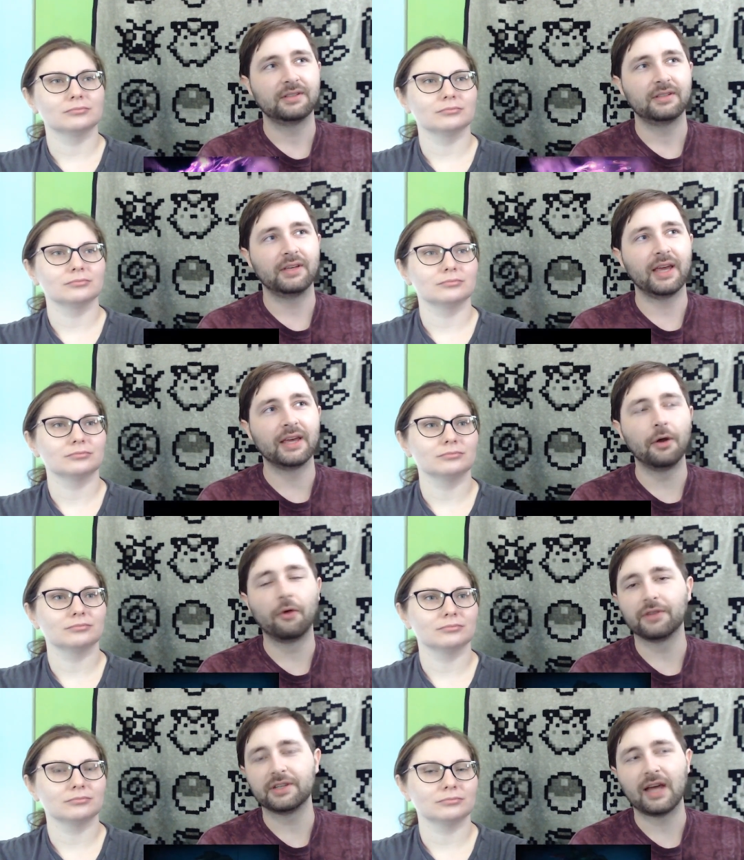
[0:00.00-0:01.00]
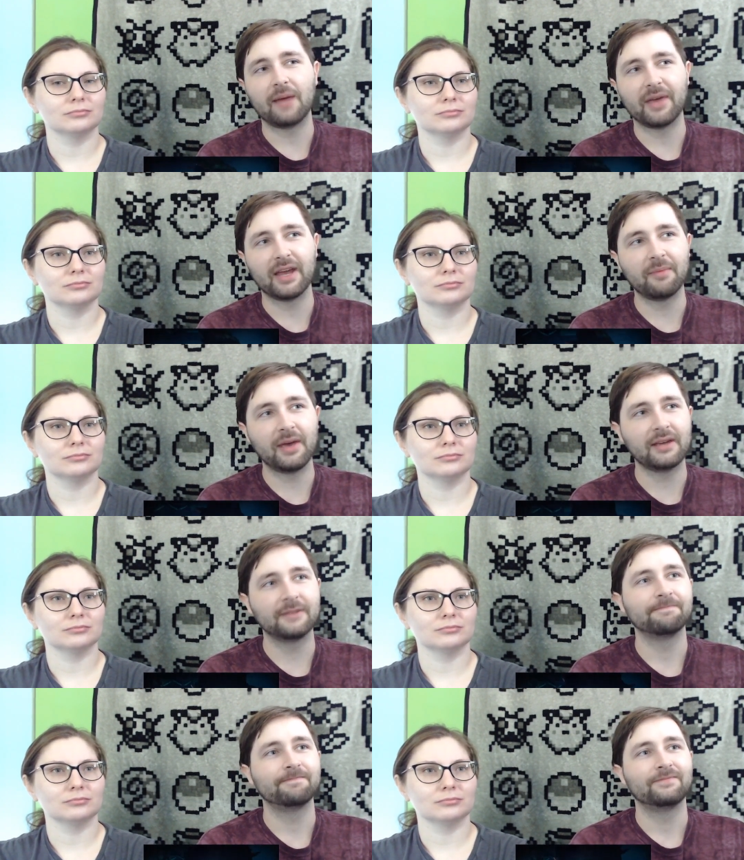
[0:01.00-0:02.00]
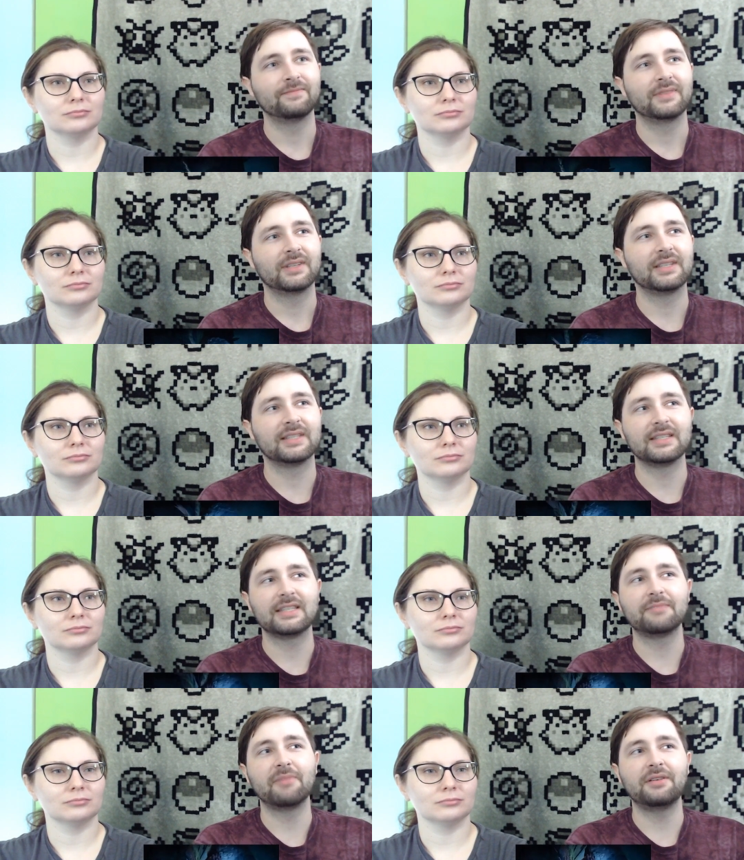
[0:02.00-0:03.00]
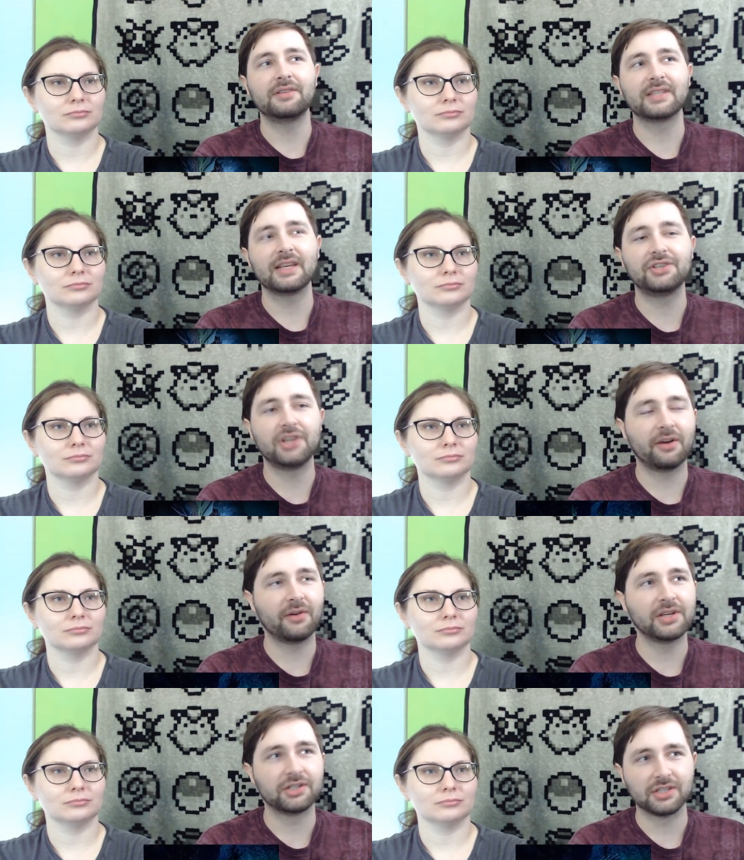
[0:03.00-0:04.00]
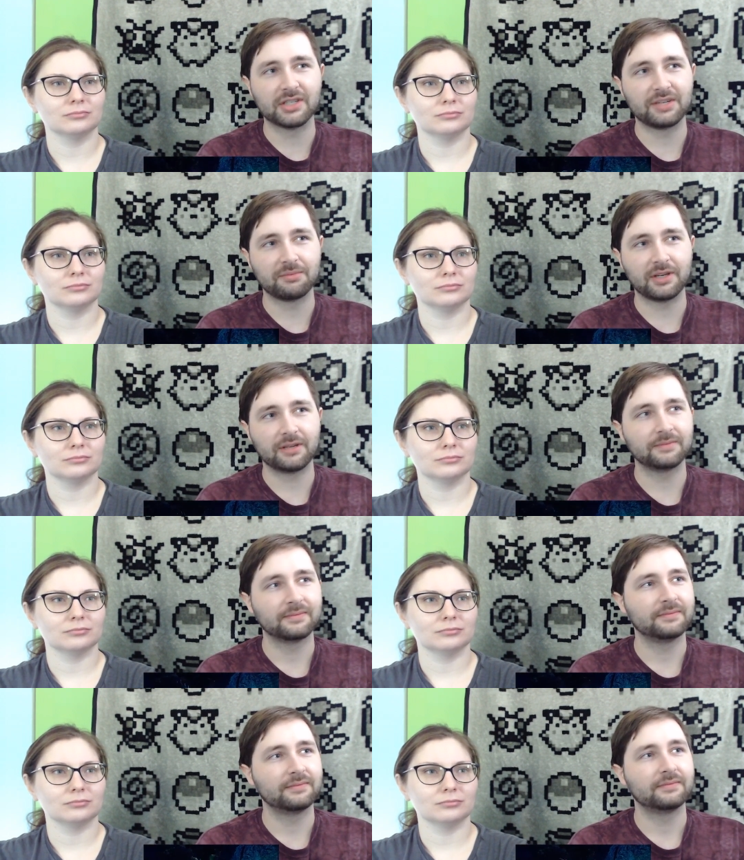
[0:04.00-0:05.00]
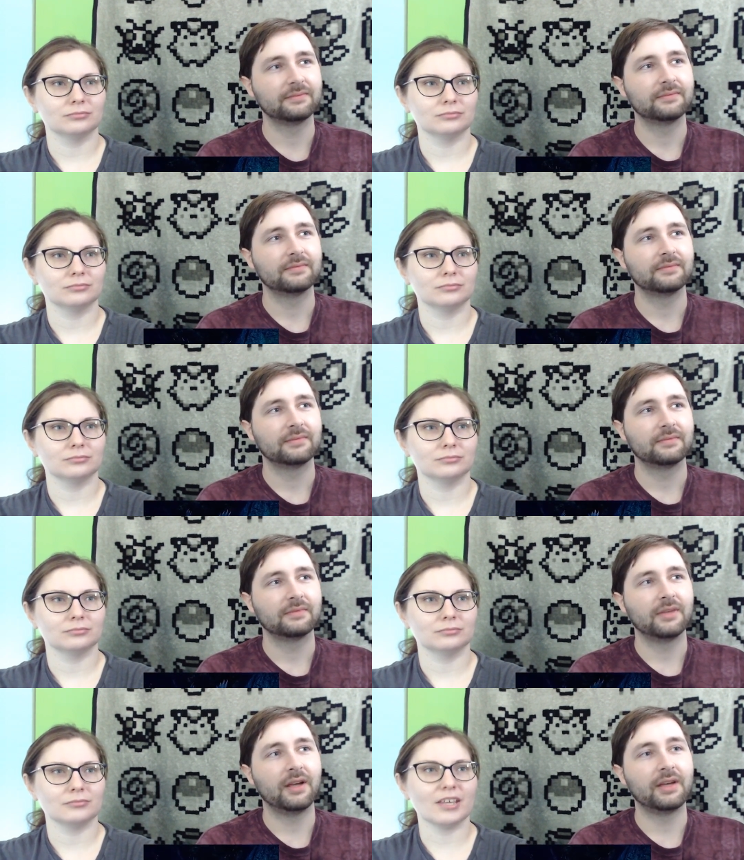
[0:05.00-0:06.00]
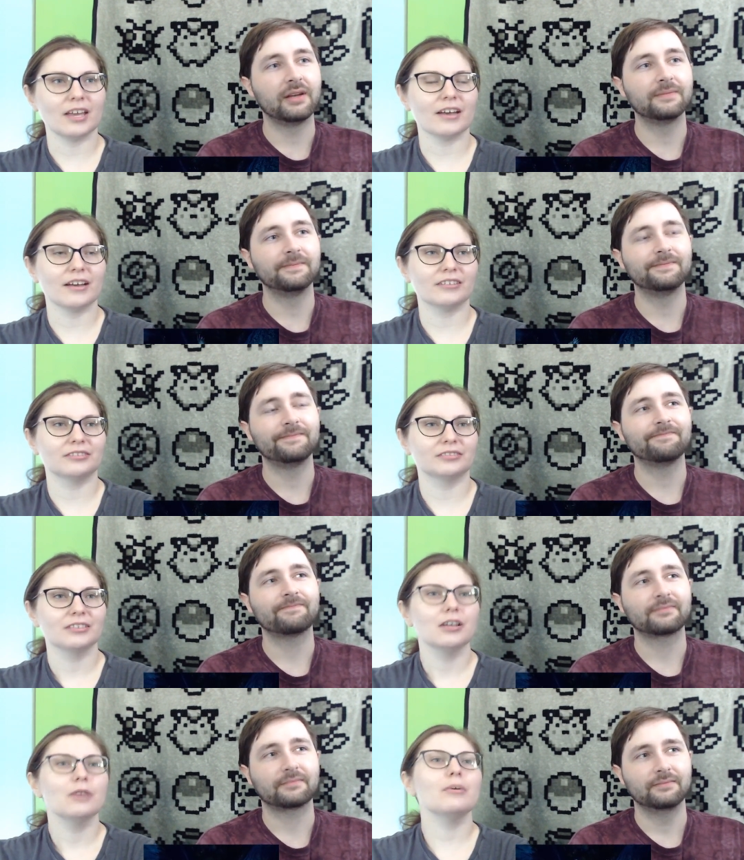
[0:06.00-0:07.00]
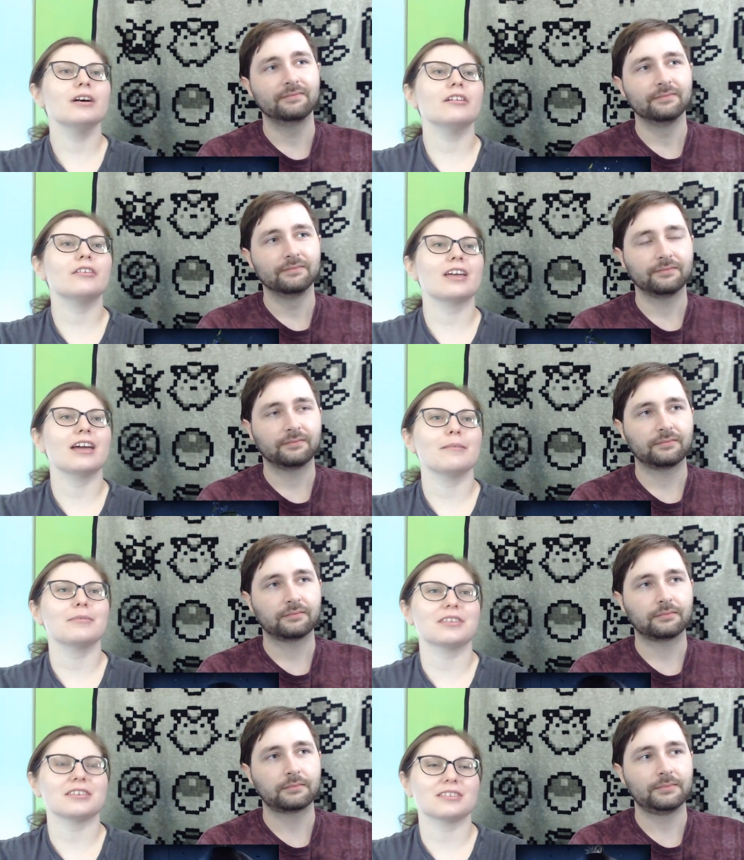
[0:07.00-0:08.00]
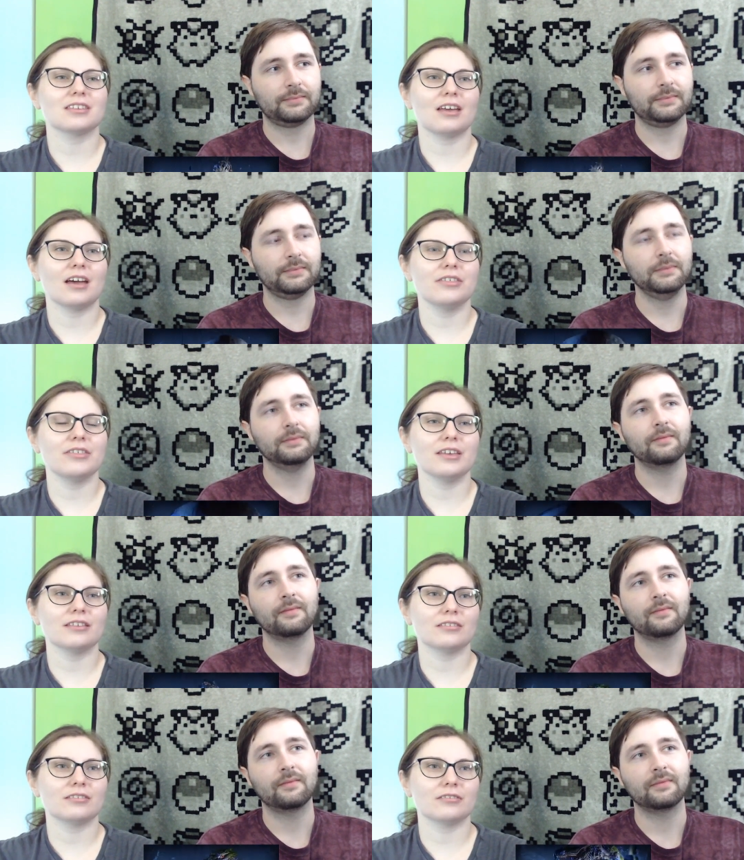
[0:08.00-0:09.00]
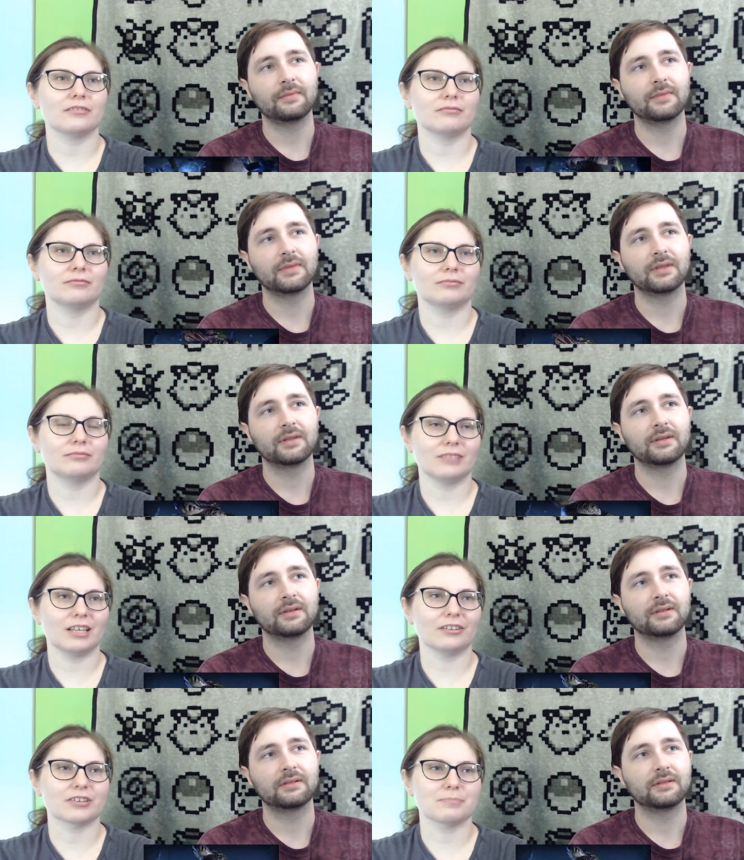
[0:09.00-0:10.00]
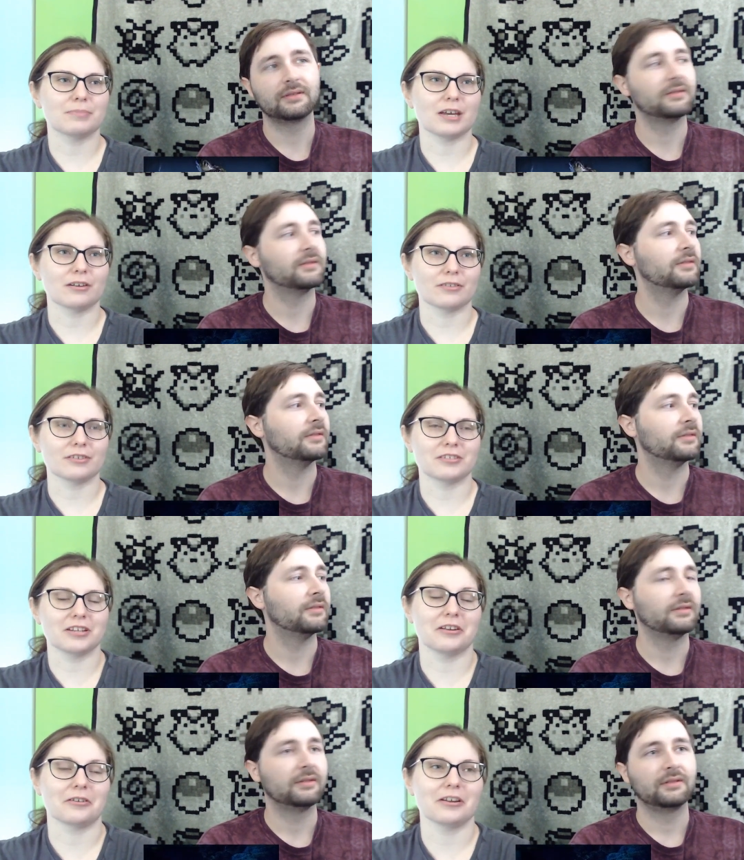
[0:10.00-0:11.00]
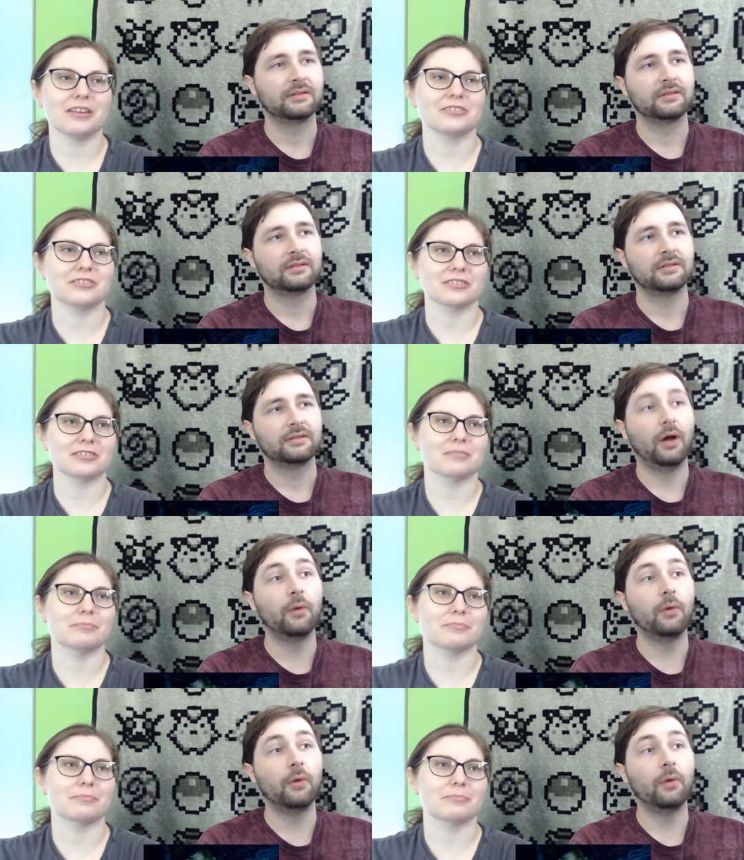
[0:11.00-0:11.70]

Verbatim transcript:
Speaker 1: and over the top anime, because it smells like Generations to me.
Speaker 2: Yeah. And, well, okay. How about this? I think it looks better than Generations.
Speaker 1: Oh, it